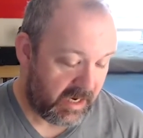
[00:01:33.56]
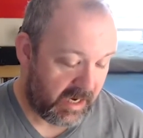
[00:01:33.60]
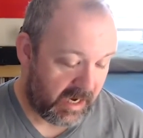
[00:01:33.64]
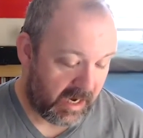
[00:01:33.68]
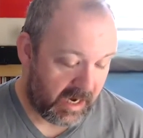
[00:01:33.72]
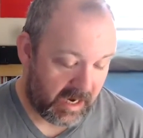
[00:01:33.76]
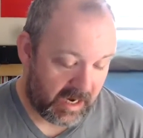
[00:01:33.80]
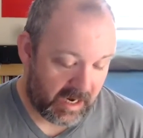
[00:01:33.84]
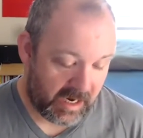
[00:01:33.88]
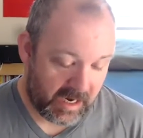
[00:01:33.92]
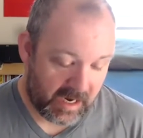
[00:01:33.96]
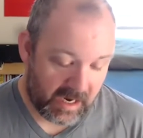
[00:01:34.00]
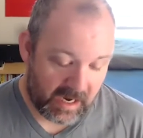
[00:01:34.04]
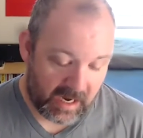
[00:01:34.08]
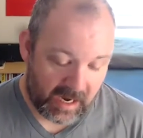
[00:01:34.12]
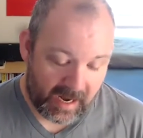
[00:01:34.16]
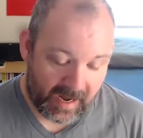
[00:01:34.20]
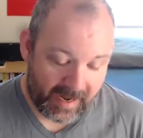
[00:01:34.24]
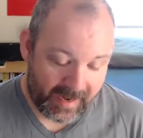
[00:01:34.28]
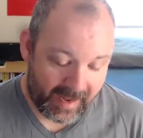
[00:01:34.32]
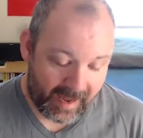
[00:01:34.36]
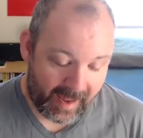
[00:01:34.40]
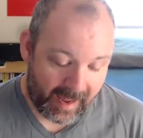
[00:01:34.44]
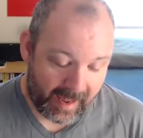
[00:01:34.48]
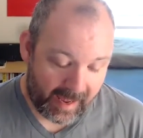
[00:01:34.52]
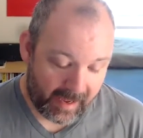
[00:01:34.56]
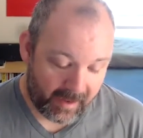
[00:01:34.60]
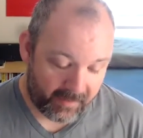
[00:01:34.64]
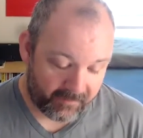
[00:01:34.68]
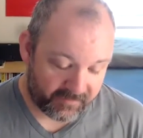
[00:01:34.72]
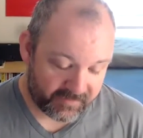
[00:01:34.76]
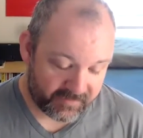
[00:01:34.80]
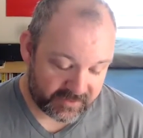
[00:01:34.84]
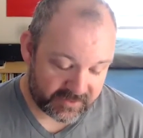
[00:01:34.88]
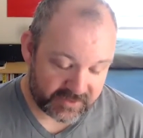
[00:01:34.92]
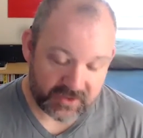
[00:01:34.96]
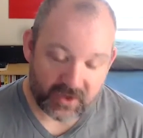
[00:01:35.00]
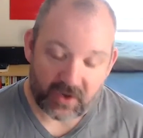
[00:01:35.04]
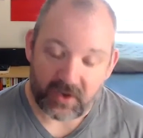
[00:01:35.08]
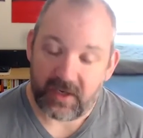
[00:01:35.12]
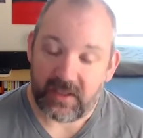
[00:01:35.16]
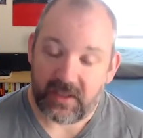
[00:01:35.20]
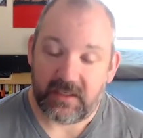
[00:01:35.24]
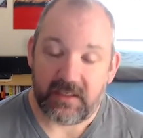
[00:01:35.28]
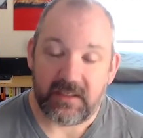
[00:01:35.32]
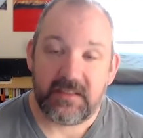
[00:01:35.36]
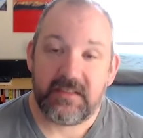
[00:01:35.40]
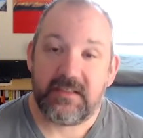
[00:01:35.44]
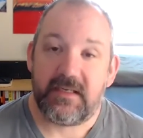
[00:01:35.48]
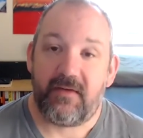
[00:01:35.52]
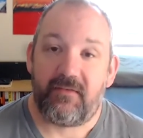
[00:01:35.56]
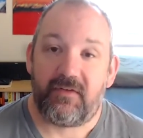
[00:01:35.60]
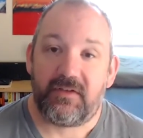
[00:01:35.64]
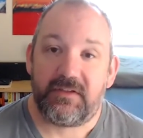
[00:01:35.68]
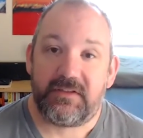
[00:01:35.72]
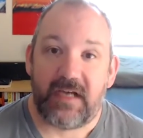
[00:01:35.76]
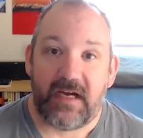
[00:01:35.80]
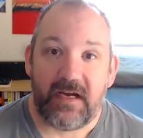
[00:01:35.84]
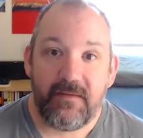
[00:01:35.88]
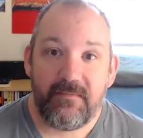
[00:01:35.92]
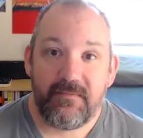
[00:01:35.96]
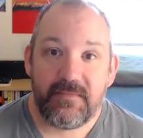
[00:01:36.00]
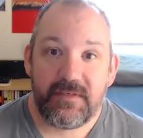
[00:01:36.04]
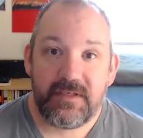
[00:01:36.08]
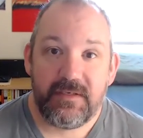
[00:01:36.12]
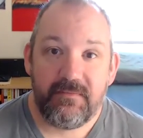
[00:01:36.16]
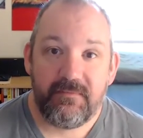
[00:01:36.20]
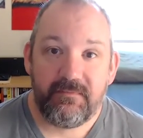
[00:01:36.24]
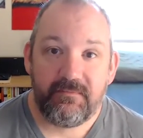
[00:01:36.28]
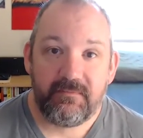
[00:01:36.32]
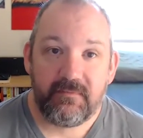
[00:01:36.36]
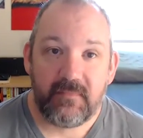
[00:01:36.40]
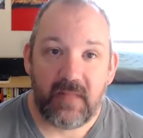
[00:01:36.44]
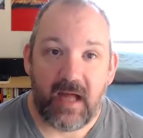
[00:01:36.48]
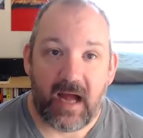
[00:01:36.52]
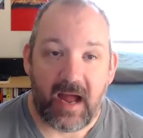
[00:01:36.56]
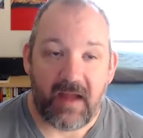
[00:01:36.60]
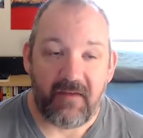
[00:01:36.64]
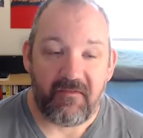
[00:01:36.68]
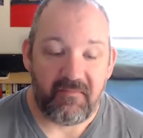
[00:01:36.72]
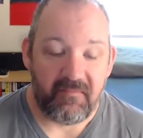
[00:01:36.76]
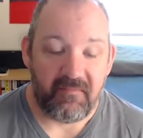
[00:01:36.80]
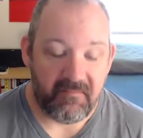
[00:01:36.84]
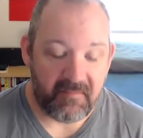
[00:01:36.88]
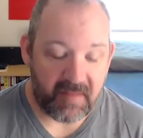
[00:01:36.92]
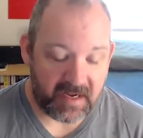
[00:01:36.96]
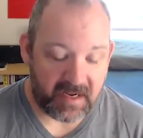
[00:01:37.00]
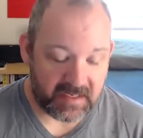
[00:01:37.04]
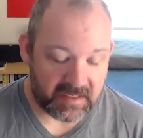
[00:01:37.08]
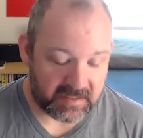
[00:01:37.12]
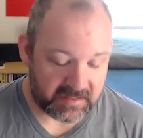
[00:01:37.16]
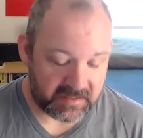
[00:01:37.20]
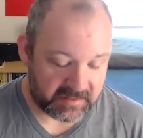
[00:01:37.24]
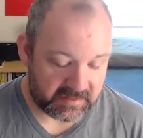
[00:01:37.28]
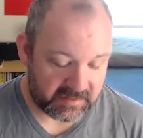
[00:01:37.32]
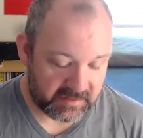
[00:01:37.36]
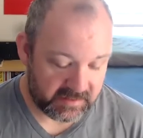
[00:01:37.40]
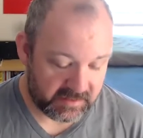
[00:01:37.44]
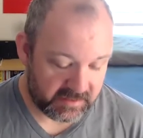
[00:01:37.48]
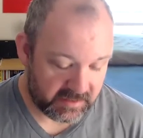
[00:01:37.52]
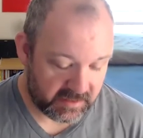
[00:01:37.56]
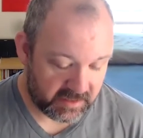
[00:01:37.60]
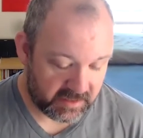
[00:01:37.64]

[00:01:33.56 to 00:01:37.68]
I have started it several times. I've made it